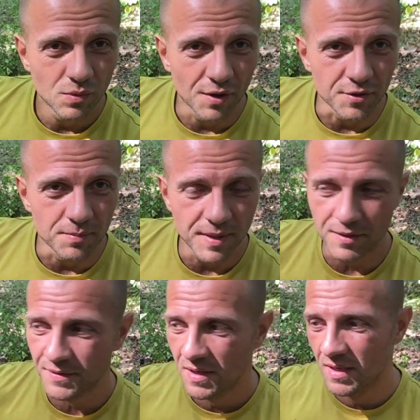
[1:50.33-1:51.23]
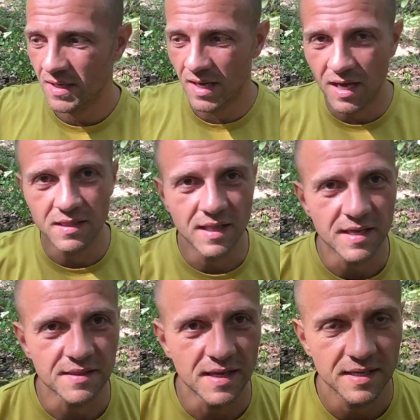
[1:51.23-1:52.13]
on your belt. I
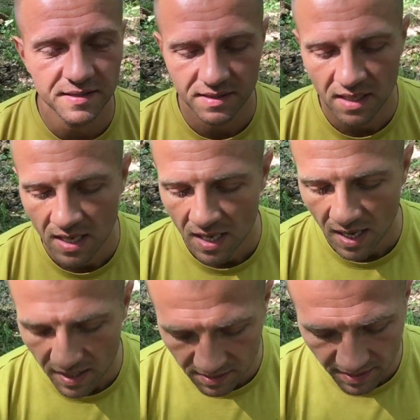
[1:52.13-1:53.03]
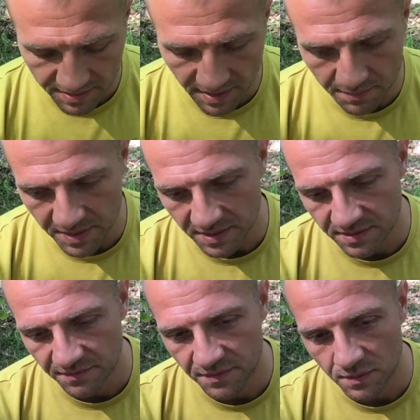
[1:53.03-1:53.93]
like that. I like that
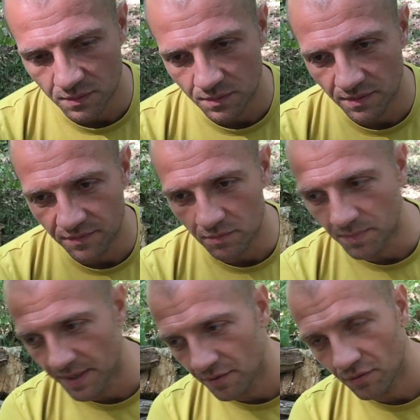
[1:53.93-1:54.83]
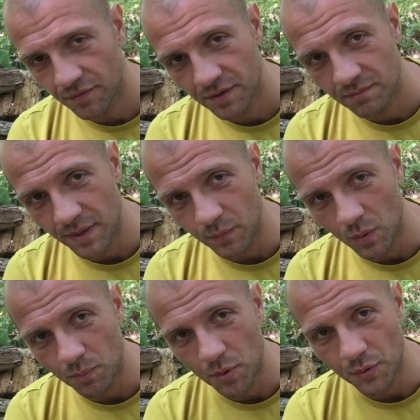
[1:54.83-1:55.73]
because if you bend over, it
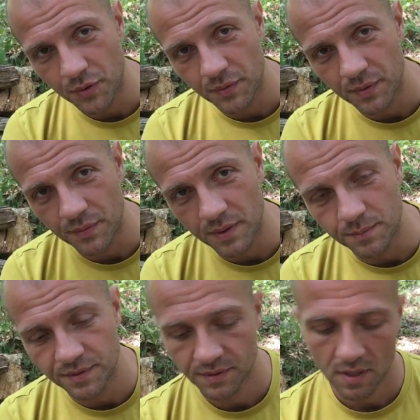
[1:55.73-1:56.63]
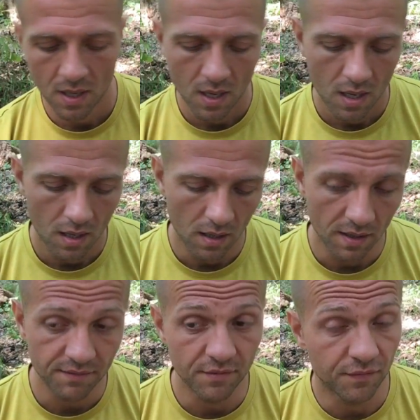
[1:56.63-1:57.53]
won't poke you in the ribs.
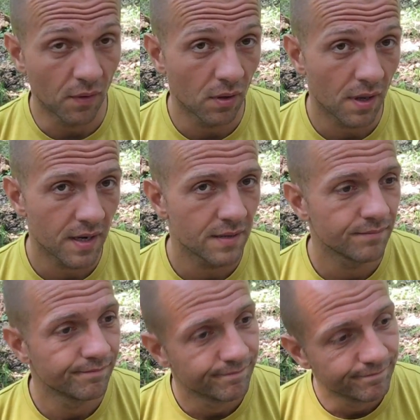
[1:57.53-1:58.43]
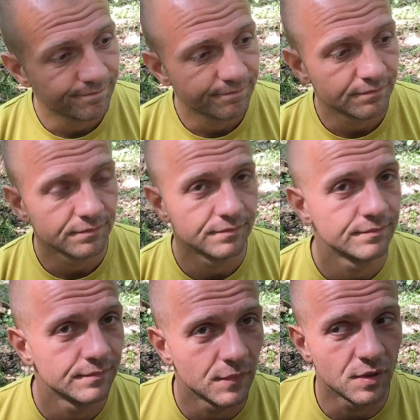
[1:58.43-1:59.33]
If you fall on it,
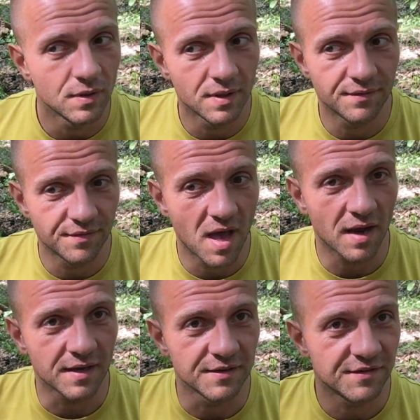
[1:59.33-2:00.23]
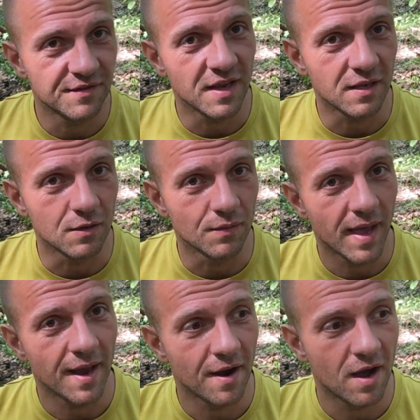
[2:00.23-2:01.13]
it's not gonna stick you
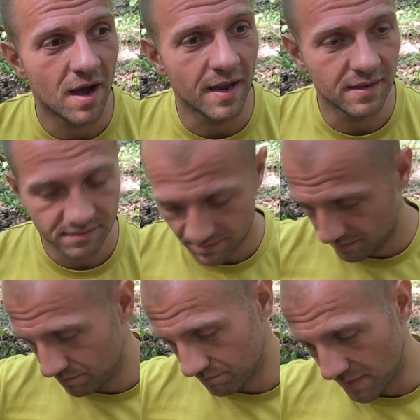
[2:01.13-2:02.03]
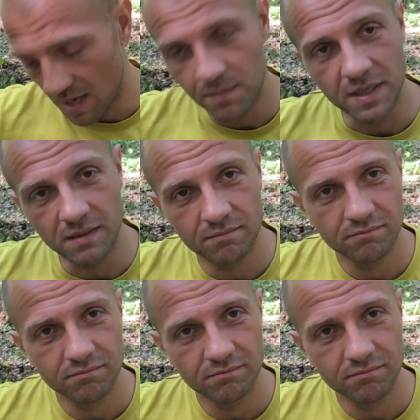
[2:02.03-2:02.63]
that high. It's maybe